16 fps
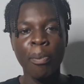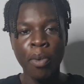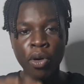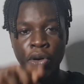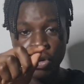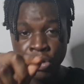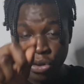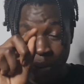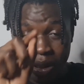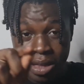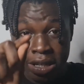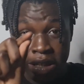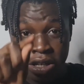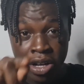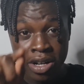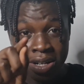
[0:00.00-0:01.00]
Boy, you're in
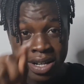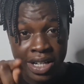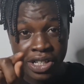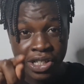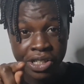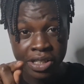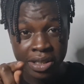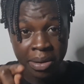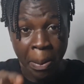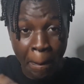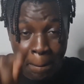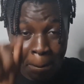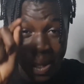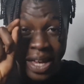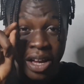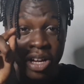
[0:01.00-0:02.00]
this condition
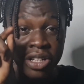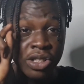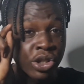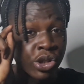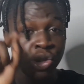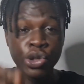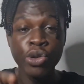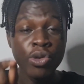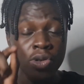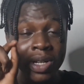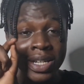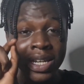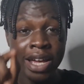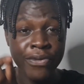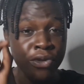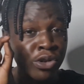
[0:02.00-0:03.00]
because you
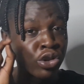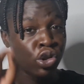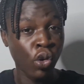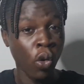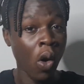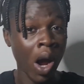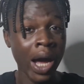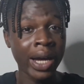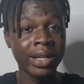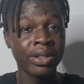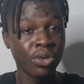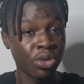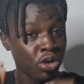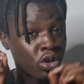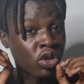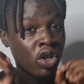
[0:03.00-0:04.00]
never
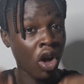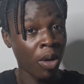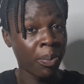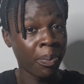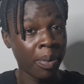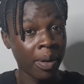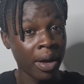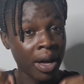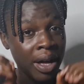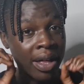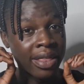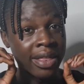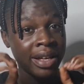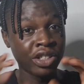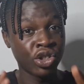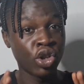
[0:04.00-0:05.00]
tried to stop
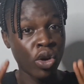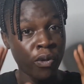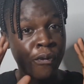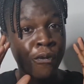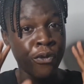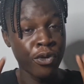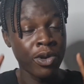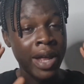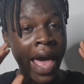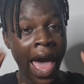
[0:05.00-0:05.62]
that junk food